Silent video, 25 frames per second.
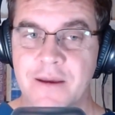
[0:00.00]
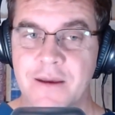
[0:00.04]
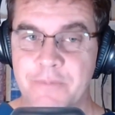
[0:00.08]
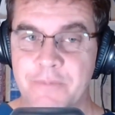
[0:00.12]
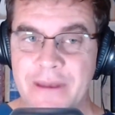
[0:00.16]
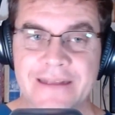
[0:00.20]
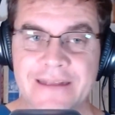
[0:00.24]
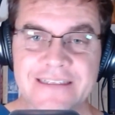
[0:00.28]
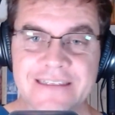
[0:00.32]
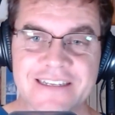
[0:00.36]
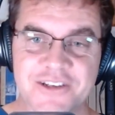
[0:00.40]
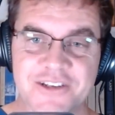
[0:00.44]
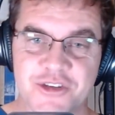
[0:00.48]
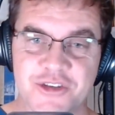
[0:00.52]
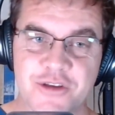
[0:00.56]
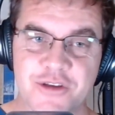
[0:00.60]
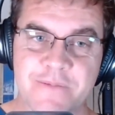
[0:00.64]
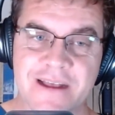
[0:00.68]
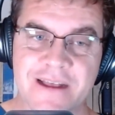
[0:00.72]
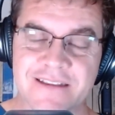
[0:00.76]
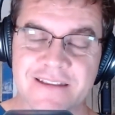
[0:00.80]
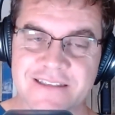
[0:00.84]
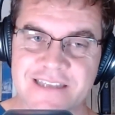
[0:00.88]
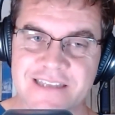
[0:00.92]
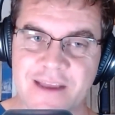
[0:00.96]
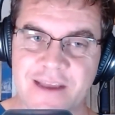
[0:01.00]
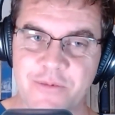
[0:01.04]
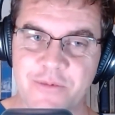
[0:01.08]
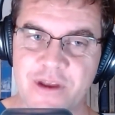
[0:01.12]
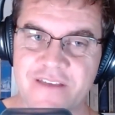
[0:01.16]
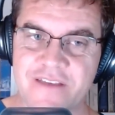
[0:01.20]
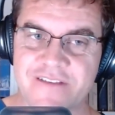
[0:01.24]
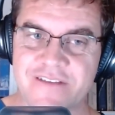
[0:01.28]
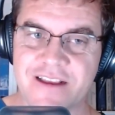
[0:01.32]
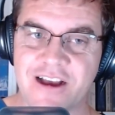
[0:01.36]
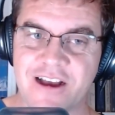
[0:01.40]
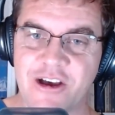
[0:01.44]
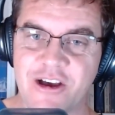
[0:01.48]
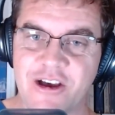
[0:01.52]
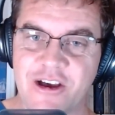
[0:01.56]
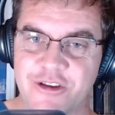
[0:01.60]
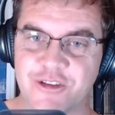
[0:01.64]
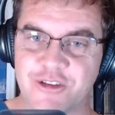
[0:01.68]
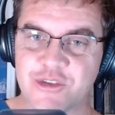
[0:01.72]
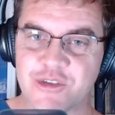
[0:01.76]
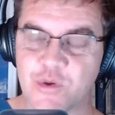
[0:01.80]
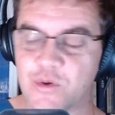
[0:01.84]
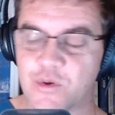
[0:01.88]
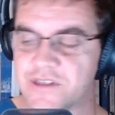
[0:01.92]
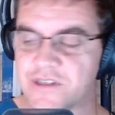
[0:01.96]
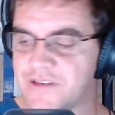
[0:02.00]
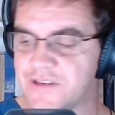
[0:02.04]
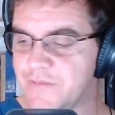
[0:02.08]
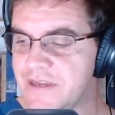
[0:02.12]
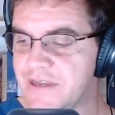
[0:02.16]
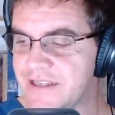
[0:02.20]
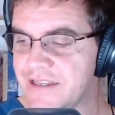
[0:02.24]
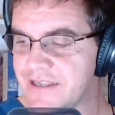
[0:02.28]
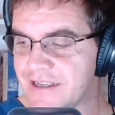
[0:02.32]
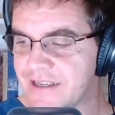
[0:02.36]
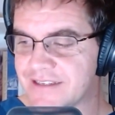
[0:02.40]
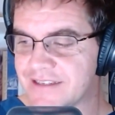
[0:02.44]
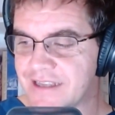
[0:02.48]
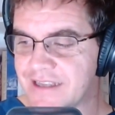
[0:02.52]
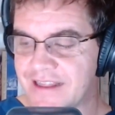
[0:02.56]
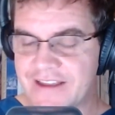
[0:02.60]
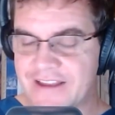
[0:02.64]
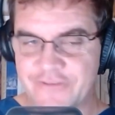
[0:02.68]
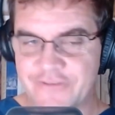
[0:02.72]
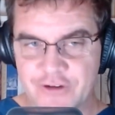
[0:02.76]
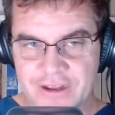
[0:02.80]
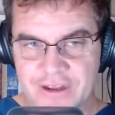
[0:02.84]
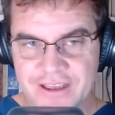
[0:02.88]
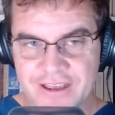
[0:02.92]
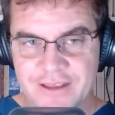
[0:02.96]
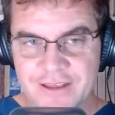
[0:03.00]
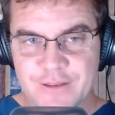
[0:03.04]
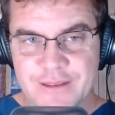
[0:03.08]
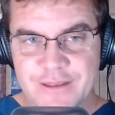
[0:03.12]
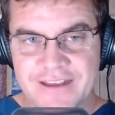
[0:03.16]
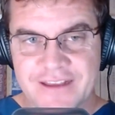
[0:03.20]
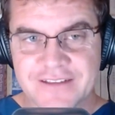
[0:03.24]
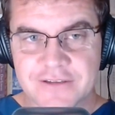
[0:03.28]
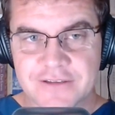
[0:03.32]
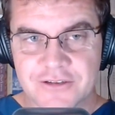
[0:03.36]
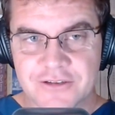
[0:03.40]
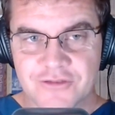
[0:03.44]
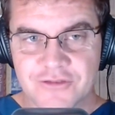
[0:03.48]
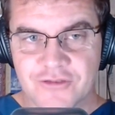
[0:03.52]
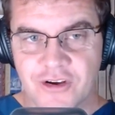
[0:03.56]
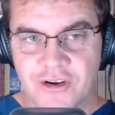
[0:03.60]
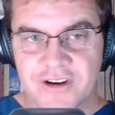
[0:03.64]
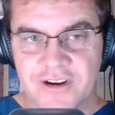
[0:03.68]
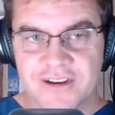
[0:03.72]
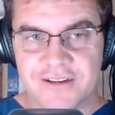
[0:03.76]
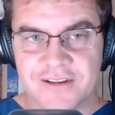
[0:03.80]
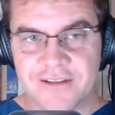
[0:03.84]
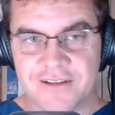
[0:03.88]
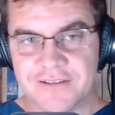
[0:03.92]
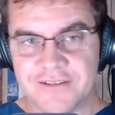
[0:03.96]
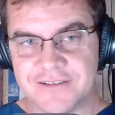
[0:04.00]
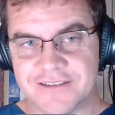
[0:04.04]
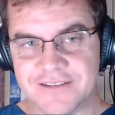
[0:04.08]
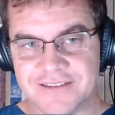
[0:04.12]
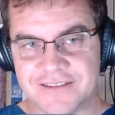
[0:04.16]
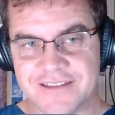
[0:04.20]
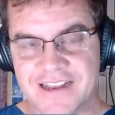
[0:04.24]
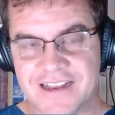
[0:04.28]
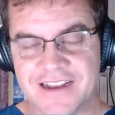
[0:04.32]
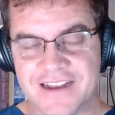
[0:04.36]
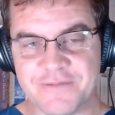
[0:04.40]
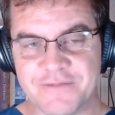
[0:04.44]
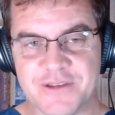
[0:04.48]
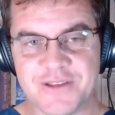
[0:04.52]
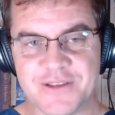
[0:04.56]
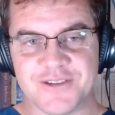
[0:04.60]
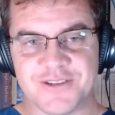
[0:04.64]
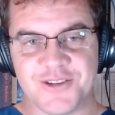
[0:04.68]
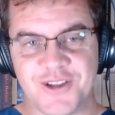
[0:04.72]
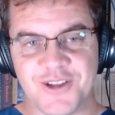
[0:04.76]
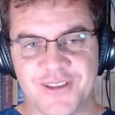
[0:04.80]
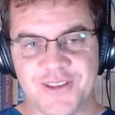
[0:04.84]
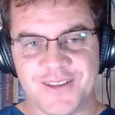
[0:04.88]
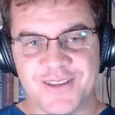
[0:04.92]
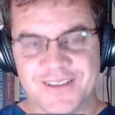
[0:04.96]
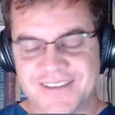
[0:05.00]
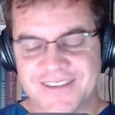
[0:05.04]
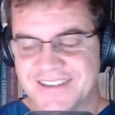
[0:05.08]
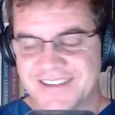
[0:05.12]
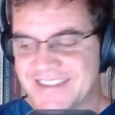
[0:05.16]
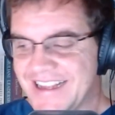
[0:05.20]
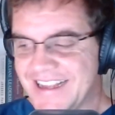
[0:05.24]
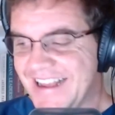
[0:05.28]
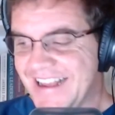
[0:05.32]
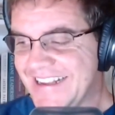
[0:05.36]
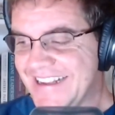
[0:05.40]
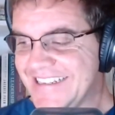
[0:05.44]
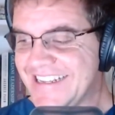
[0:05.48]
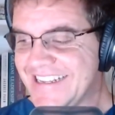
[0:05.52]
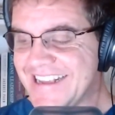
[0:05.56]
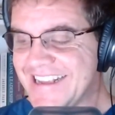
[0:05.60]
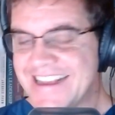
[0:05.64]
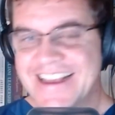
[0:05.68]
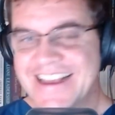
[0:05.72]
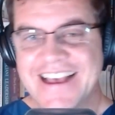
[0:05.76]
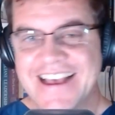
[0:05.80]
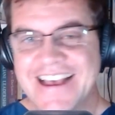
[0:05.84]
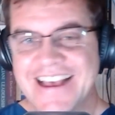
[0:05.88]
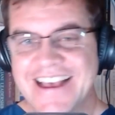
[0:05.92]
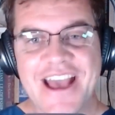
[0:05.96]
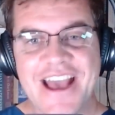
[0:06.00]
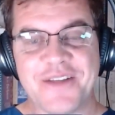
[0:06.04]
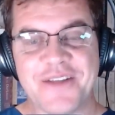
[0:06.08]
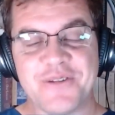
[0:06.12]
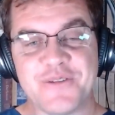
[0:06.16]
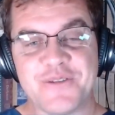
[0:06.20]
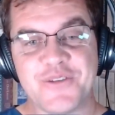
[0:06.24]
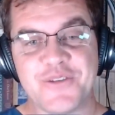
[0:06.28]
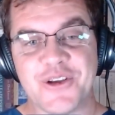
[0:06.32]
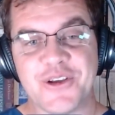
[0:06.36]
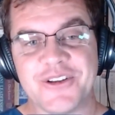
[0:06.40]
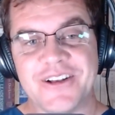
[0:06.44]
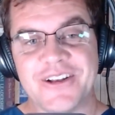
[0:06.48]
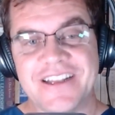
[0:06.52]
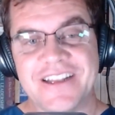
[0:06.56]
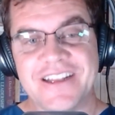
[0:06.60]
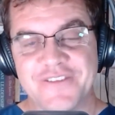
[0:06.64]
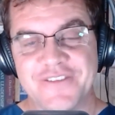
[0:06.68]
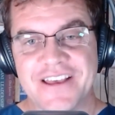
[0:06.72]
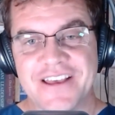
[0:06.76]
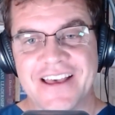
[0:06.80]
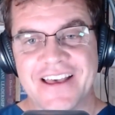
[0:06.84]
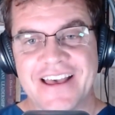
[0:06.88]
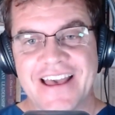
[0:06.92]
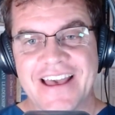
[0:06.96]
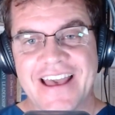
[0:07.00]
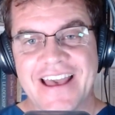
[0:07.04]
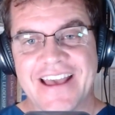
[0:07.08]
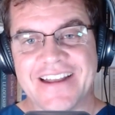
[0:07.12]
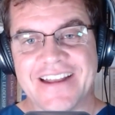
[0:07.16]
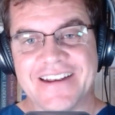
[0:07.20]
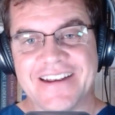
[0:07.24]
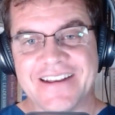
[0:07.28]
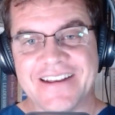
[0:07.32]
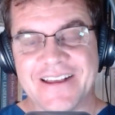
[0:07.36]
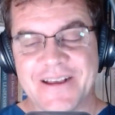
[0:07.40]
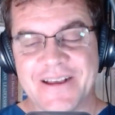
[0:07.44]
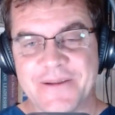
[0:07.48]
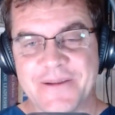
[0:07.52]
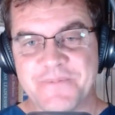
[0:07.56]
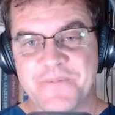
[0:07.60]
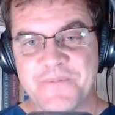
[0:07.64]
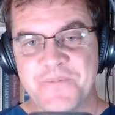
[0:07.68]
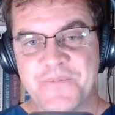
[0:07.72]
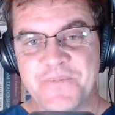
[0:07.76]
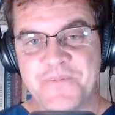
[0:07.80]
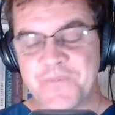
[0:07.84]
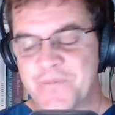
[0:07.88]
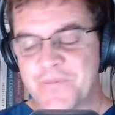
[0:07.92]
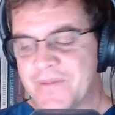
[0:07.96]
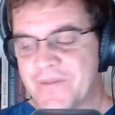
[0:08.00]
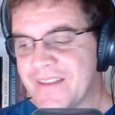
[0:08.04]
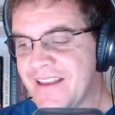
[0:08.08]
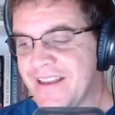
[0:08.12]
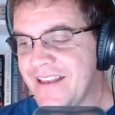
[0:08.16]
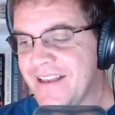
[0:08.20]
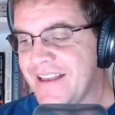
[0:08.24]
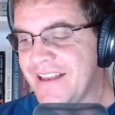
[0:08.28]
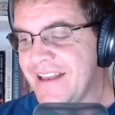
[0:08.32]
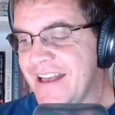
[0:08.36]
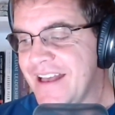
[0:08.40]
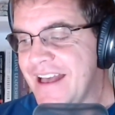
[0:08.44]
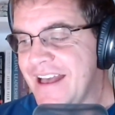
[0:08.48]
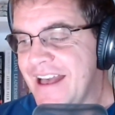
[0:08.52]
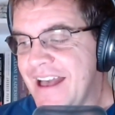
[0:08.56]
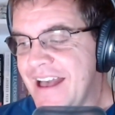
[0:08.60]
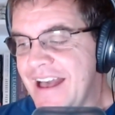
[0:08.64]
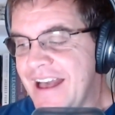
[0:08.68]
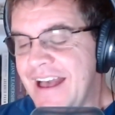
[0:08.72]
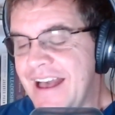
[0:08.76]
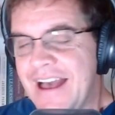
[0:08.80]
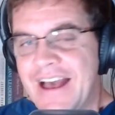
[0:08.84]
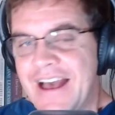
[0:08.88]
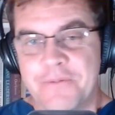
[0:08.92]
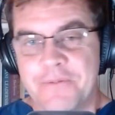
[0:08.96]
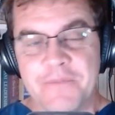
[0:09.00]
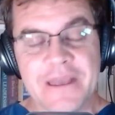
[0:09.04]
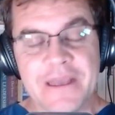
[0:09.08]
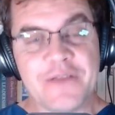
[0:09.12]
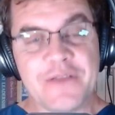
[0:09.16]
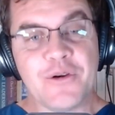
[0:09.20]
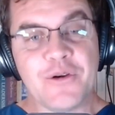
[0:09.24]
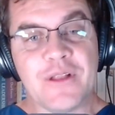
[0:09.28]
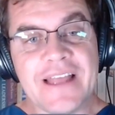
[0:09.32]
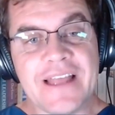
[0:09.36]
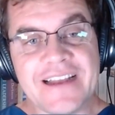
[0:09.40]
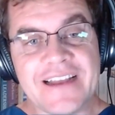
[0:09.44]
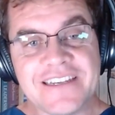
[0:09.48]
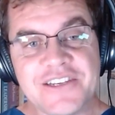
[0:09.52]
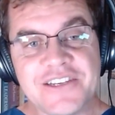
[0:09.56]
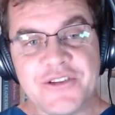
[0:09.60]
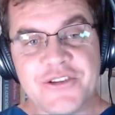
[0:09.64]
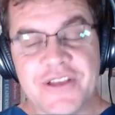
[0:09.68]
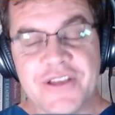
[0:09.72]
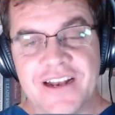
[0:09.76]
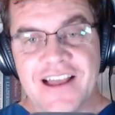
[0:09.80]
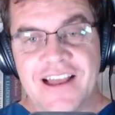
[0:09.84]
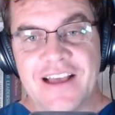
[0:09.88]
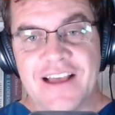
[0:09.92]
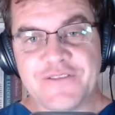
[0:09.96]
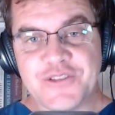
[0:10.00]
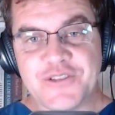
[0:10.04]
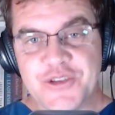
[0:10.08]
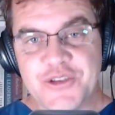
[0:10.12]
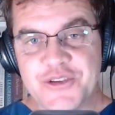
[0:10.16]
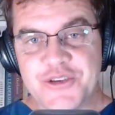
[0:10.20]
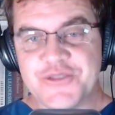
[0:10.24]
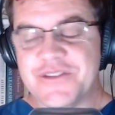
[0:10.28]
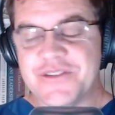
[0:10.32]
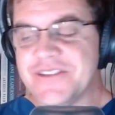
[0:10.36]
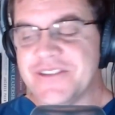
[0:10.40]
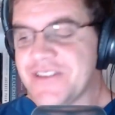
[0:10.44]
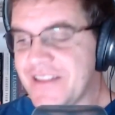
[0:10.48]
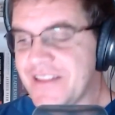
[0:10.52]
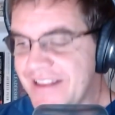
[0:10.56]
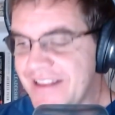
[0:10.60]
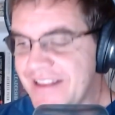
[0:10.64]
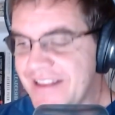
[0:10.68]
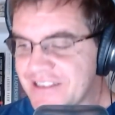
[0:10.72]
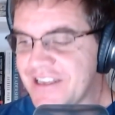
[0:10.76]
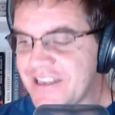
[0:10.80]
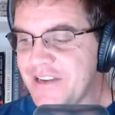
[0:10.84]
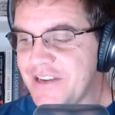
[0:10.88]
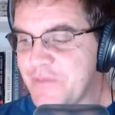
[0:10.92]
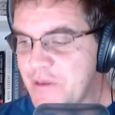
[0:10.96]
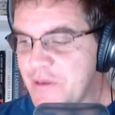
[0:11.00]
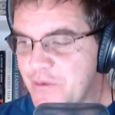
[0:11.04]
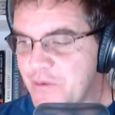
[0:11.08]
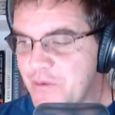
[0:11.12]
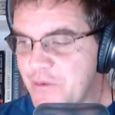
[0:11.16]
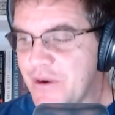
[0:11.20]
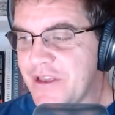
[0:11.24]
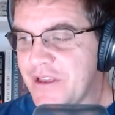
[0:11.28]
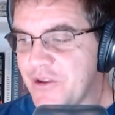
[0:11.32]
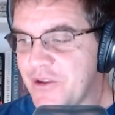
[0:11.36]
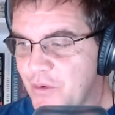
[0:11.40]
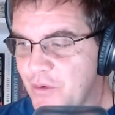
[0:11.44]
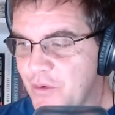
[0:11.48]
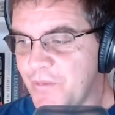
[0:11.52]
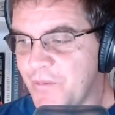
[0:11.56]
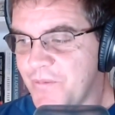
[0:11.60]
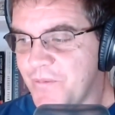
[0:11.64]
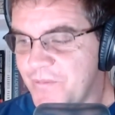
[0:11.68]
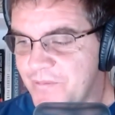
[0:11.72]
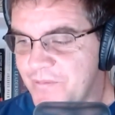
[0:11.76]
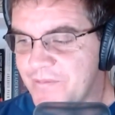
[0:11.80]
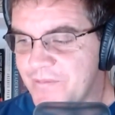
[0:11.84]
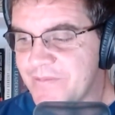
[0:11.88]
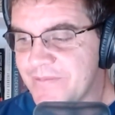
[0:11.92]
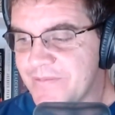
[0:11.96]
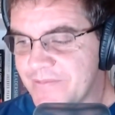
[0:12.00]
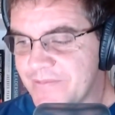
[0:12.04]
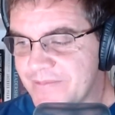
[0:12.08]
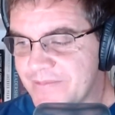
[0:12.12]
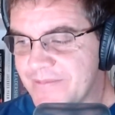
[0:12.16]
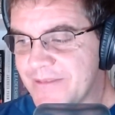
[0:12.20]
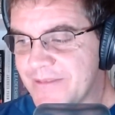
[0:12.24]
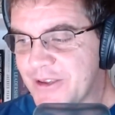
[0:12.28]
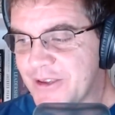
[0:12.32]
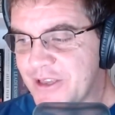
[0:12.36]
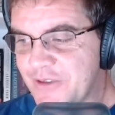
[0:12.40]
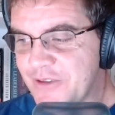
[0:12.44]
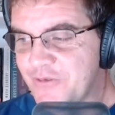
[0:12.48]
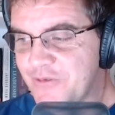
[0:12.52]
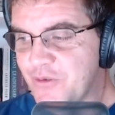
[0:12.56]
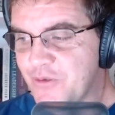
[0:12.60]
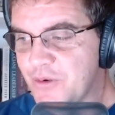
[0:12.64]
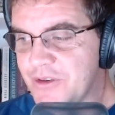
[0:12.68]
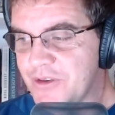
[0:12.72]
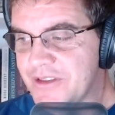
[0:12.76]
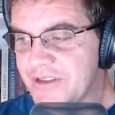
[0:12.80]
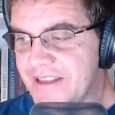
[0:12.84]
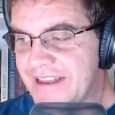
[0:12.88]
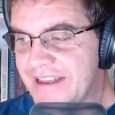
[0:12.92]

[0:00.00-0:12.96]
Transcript: But in 2 months' time, we're having our own saucer meeting in South Africa, thanks to Rod telling me to start the society. And we've got Olivia and Miguel actually doing live surgery. So that's going to be pretty cool. Looking forward to